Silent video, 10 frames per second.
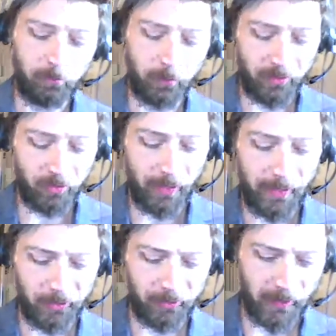with the
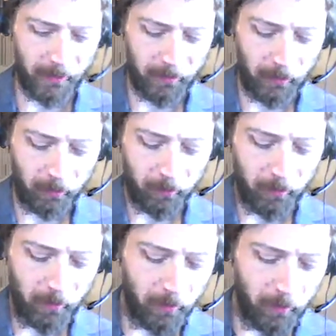scratching technique.
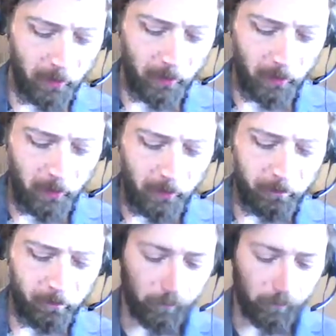
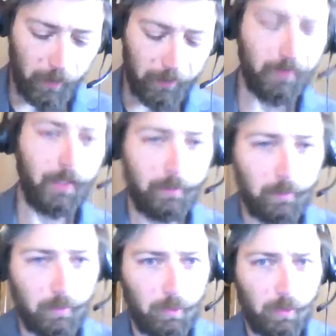And
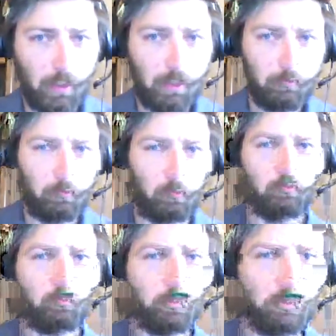then we
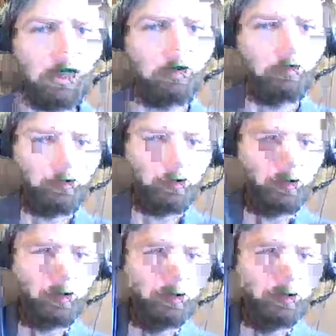also have